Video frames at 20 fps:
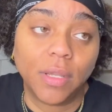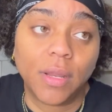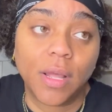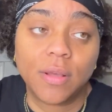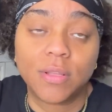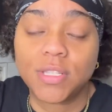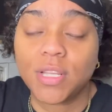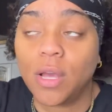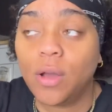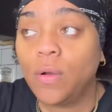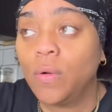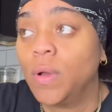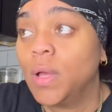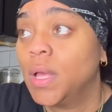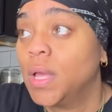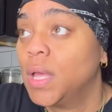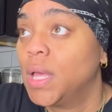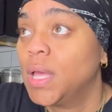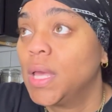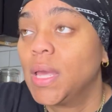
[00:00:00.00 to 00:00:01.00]
so
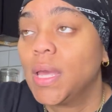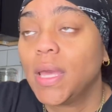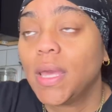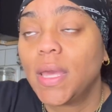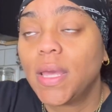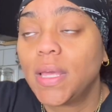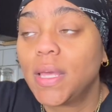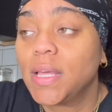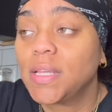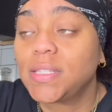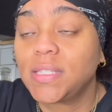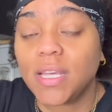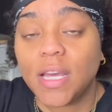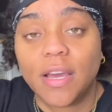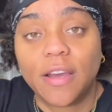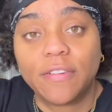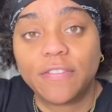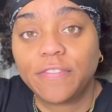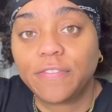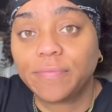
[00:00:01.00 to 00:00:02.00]
it's
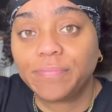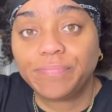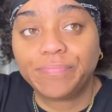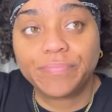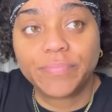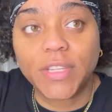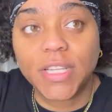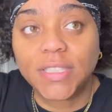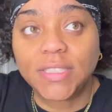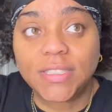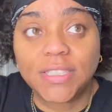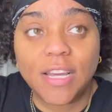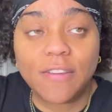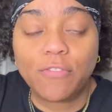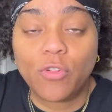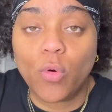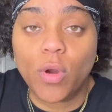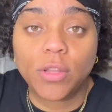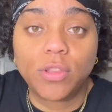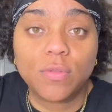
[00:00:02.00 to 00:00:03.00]
tough. It's
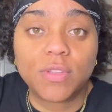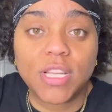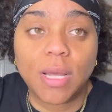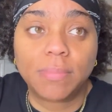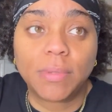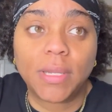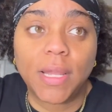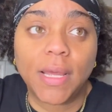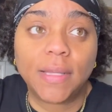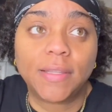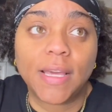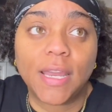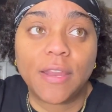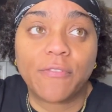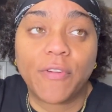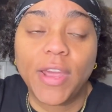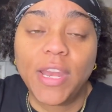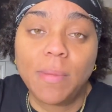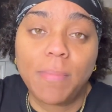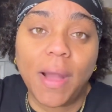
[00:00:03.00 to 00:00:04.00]
tough going through something like that. And
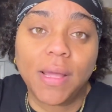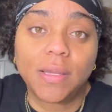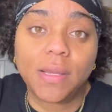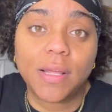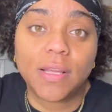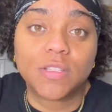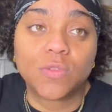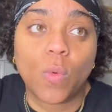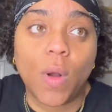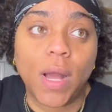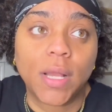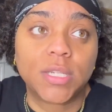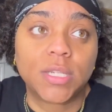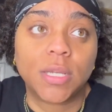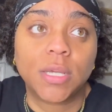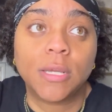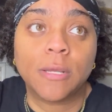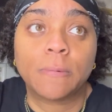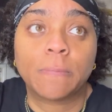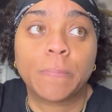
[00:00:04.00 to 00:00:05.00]
for anybody that's
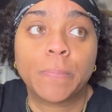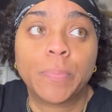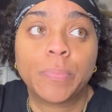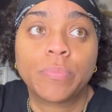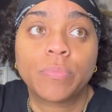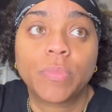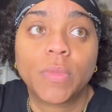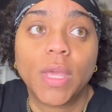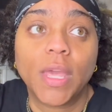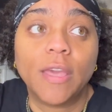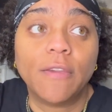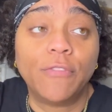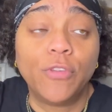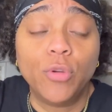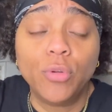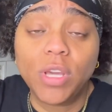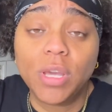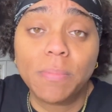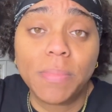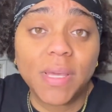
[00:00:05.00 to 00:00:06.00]
watching, if
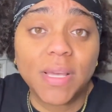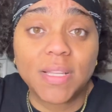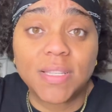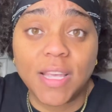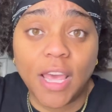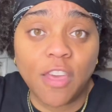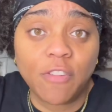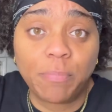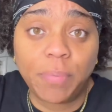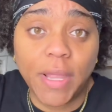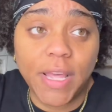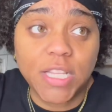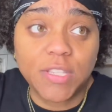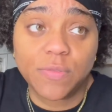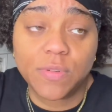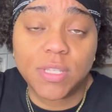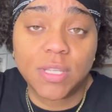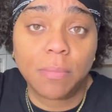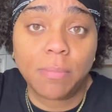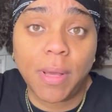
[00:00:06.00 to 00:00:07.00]
you can be a safe place
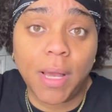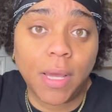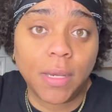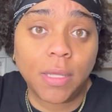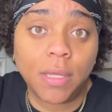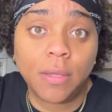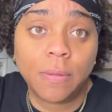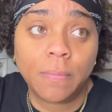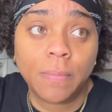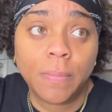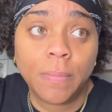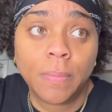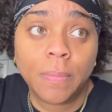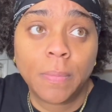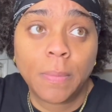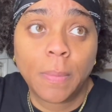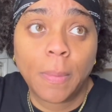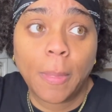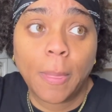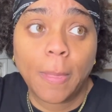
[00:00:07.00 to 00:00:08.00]
for somebody,
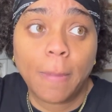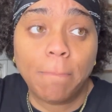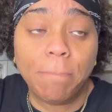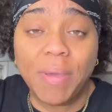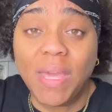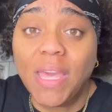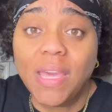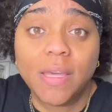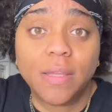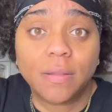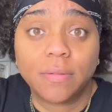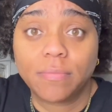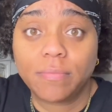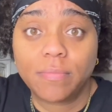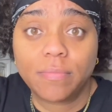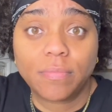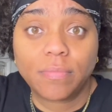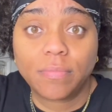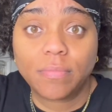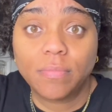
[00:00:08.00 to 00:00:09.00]
be
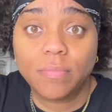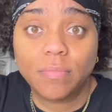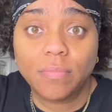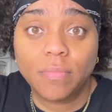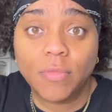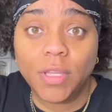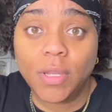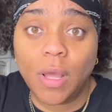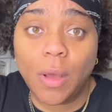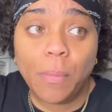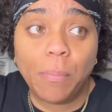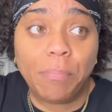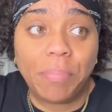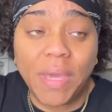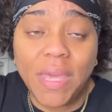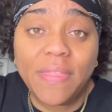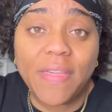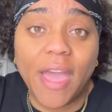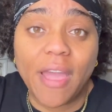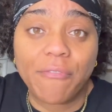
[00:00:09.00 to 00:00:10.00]
it,
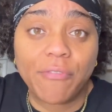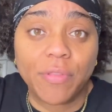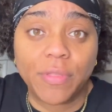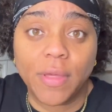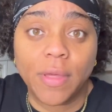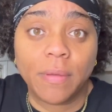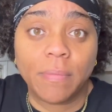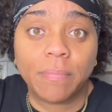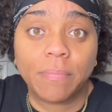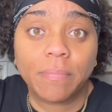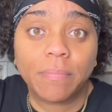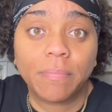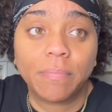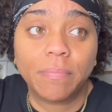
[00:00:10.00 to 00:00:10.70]
be that for them.